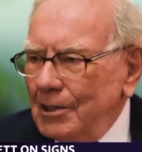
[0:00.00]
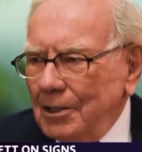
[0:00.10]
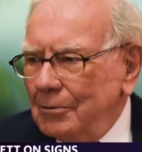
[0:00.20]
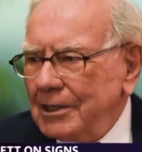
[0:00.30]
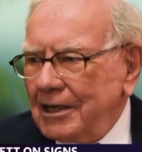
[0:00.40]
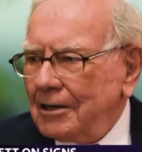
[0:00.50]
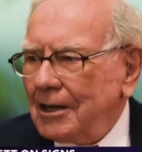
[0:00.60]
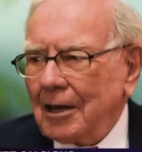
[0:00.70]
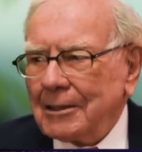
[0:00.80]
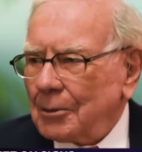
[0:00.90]
We care a
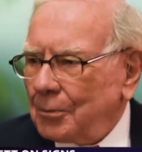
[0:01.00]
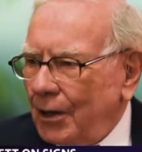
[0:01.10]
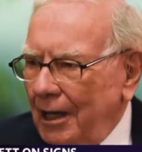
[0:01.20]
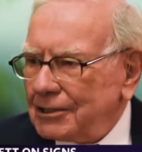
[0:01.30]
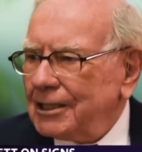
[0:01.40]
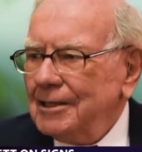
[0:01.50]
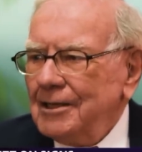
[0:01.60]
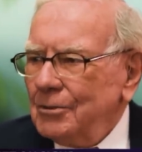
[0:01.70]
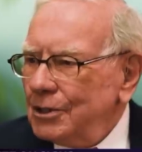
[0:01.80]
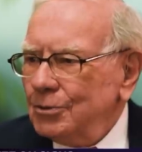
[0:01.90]
lot about the price.
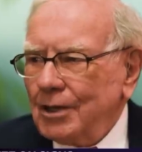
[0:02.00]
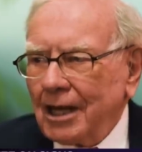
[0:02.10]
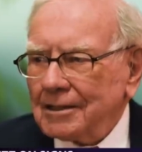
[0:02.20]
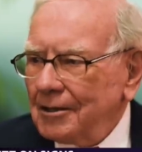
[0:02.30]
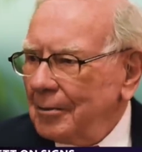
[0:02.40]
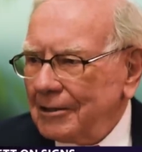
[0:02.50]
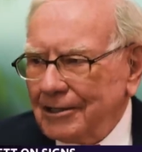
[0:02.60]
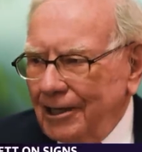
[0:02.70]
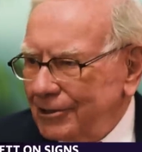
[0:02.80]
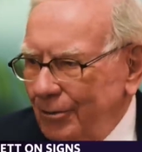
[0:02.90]
We do not care about
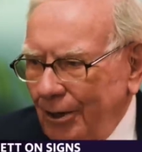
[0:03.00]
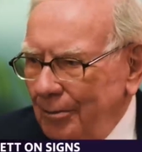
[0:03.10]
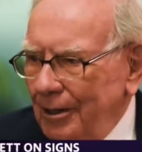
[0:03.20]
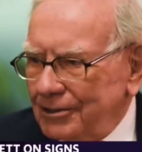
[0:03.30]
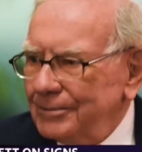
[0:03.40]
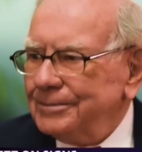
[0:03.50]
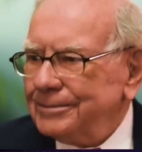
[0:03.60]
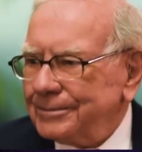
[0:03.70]
the next 12 months.